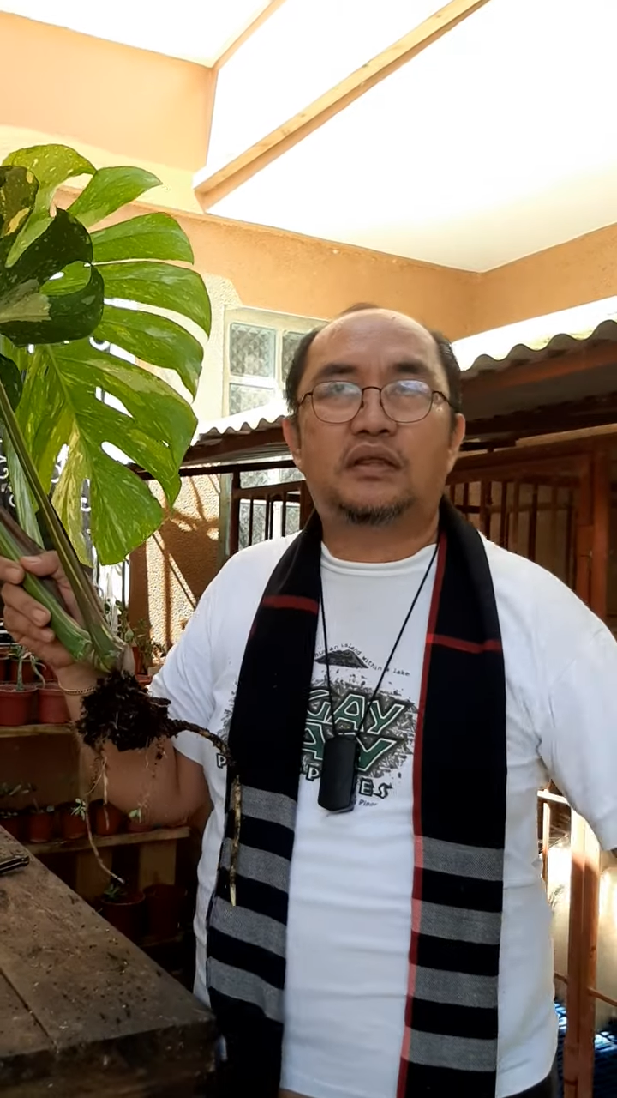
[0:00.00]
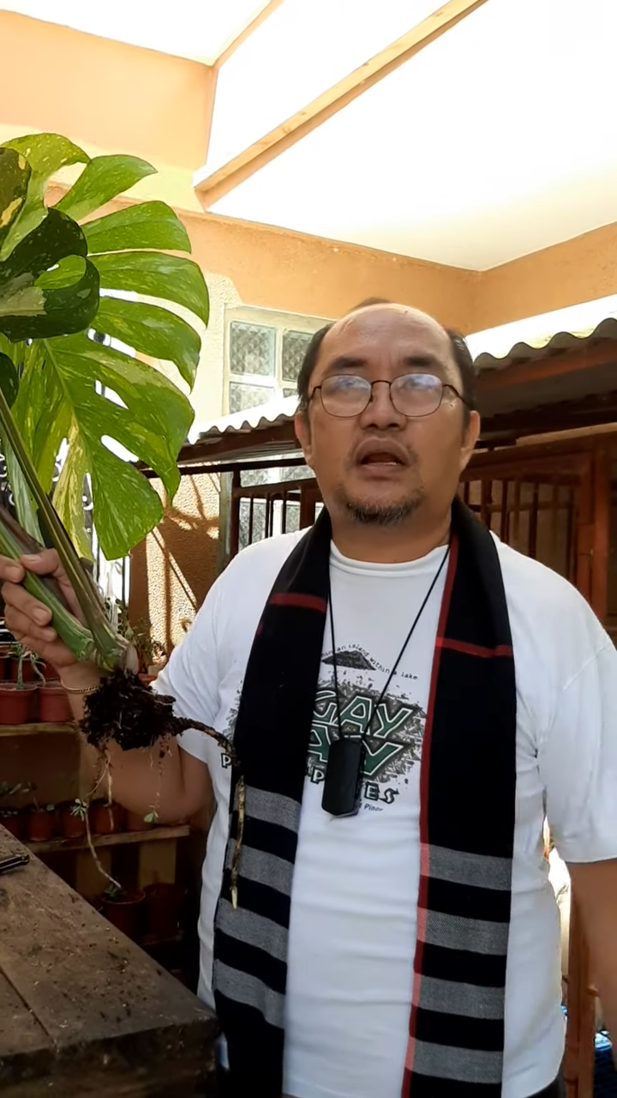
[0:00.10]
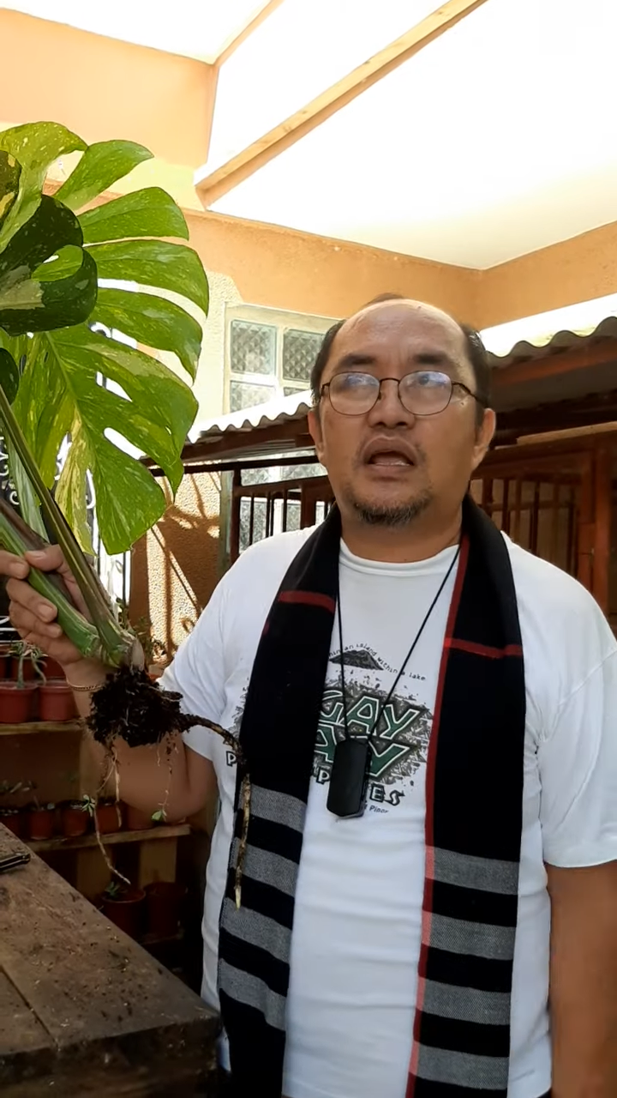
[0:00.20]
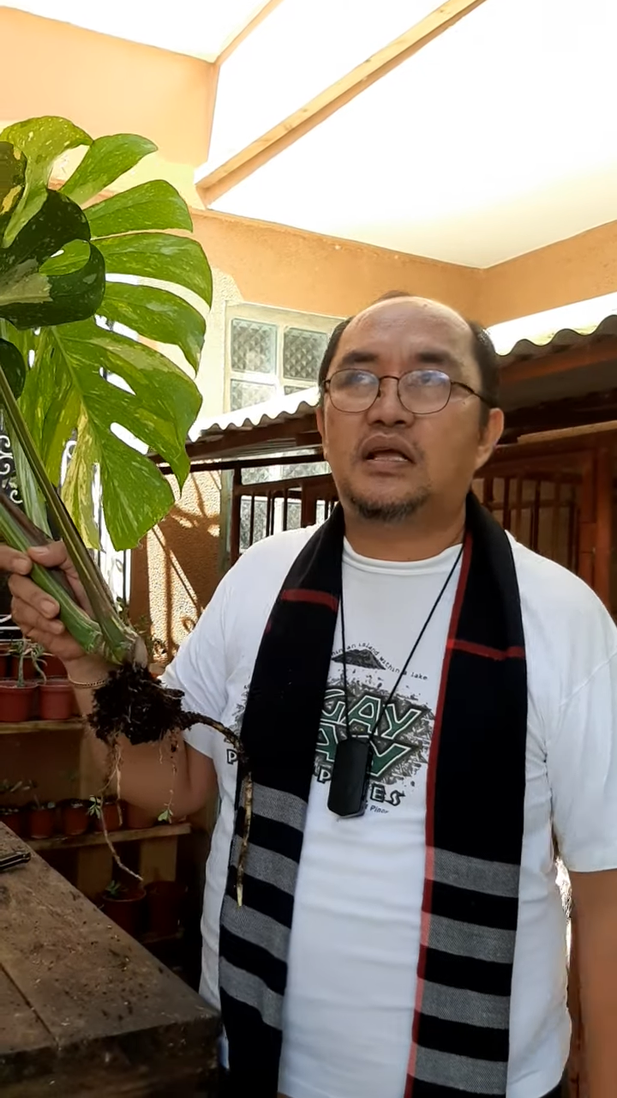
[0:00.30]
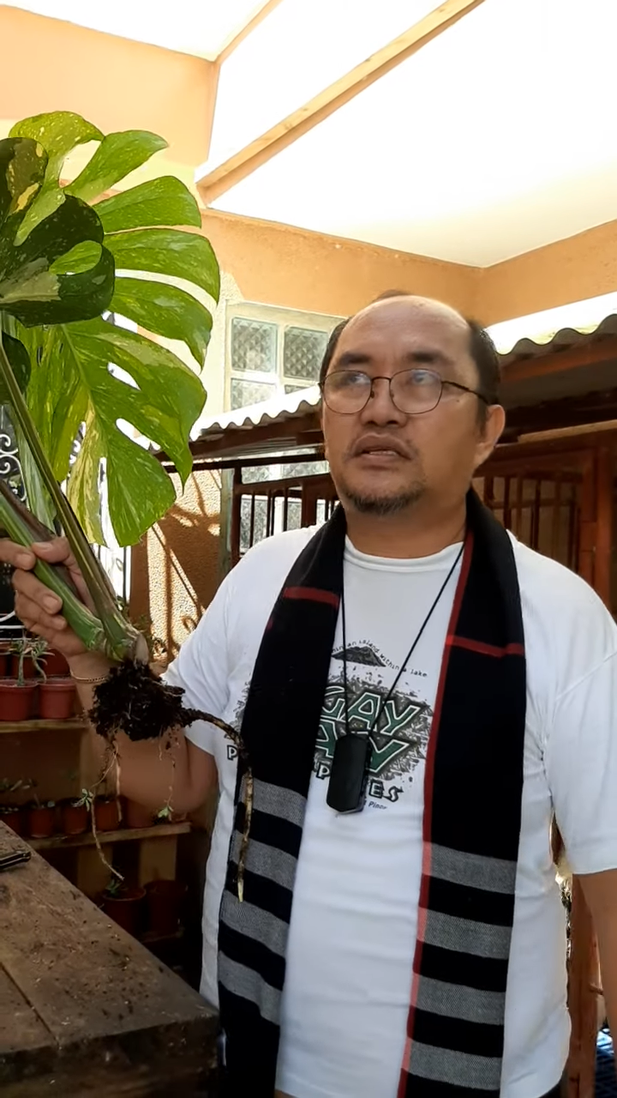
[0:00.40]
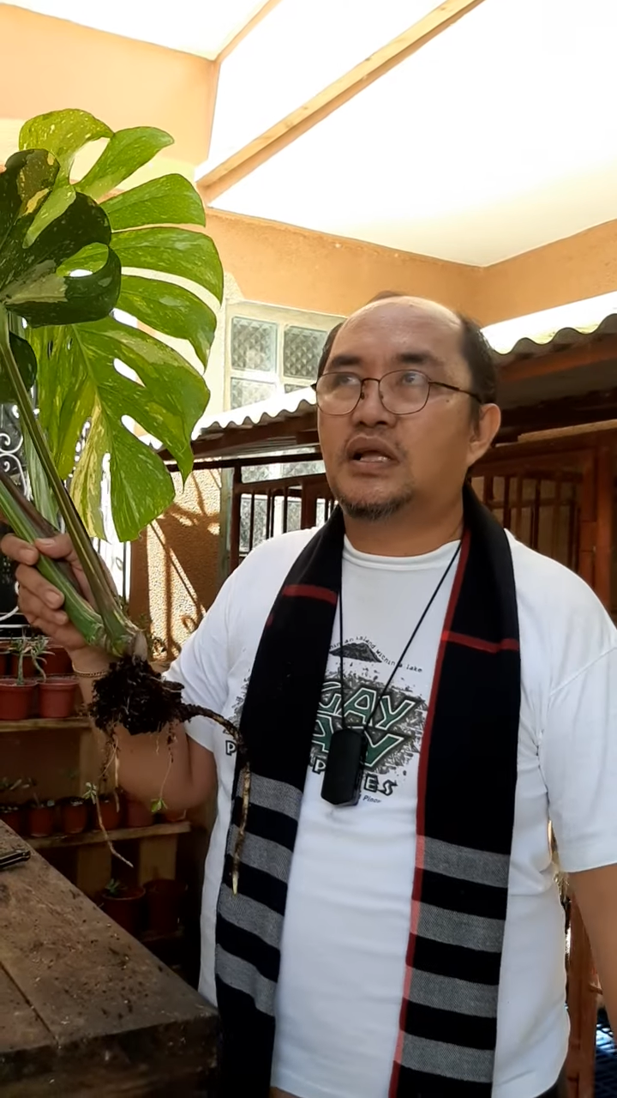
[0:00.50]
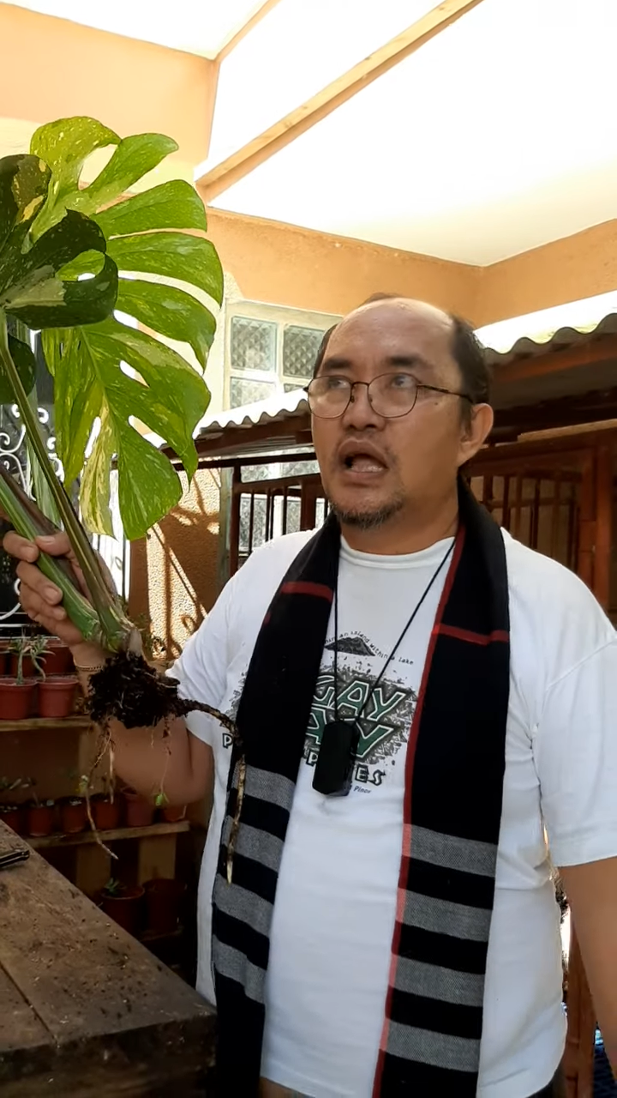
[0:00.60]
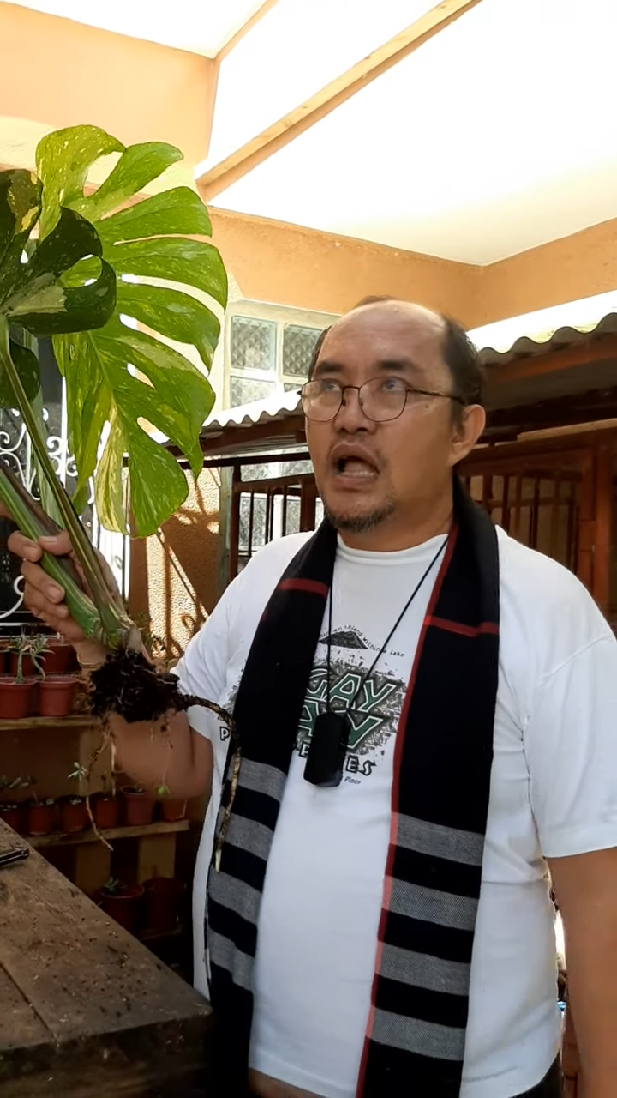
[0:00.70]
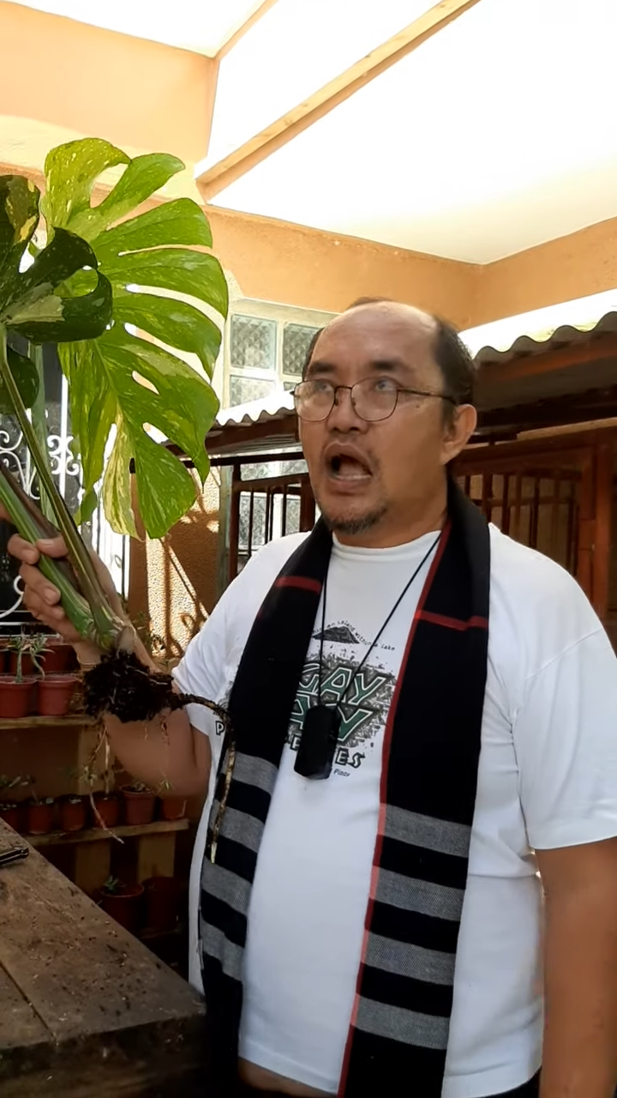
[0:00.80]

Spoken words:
trees,